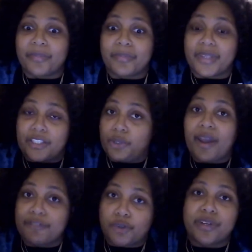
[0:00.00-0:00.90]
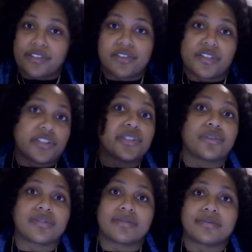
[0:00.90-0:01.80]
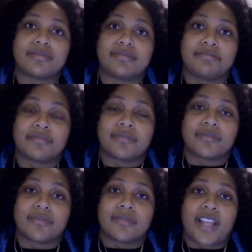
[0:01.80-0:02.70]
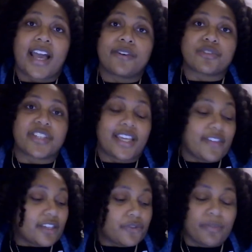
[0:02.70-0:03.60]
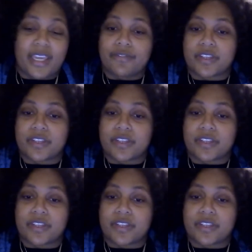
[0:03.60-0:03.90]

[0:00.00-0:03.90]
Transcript: But you have choices, too. I understand that you may have